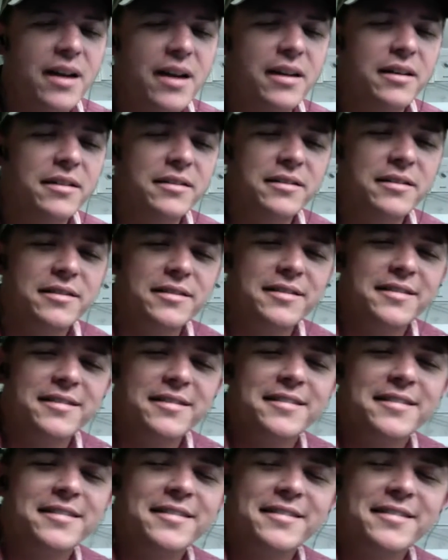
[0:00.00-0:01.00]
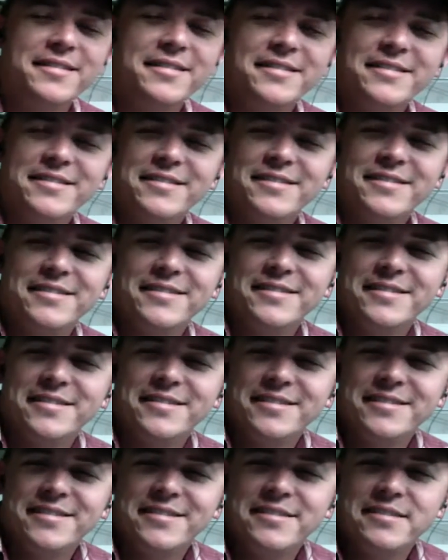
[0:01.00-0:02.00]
We got to do an A-team show.